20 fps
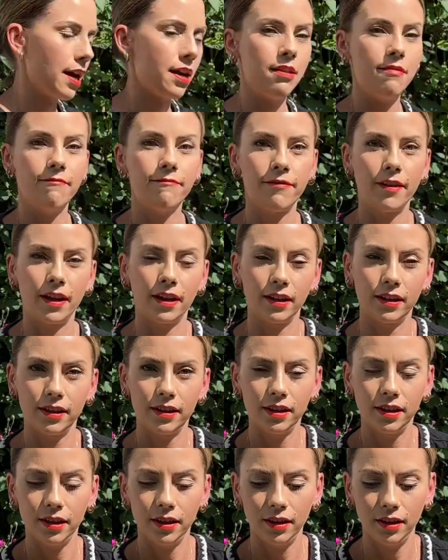And in
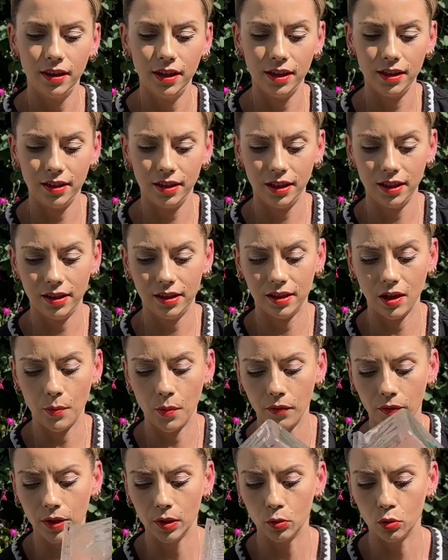fact, this is some
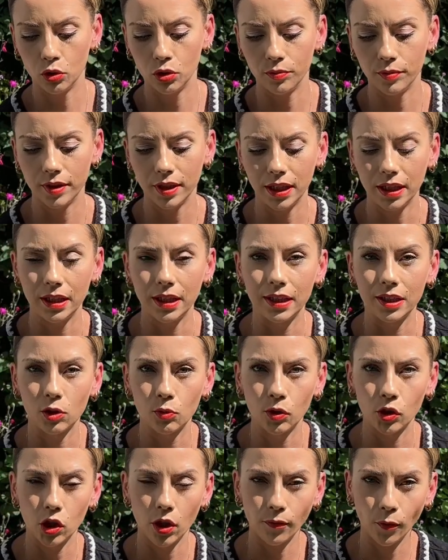of the autumn seedlings
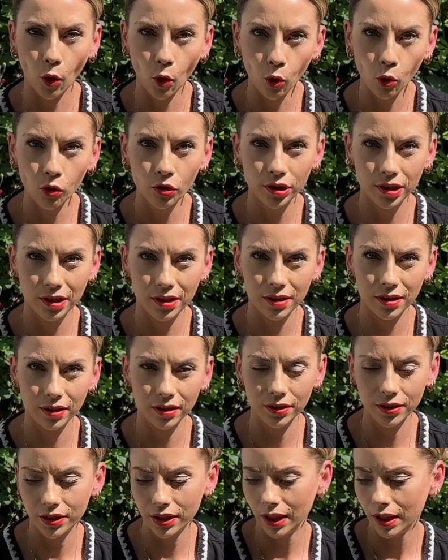which I've already
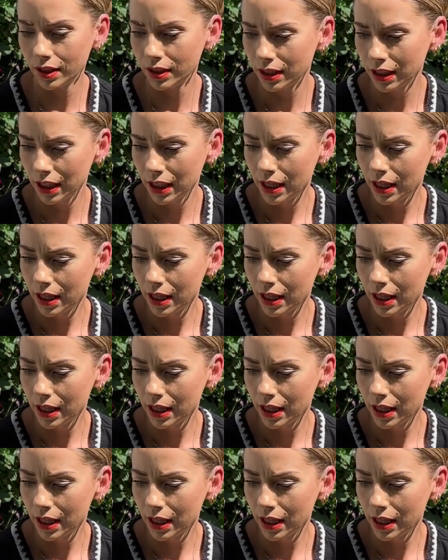started.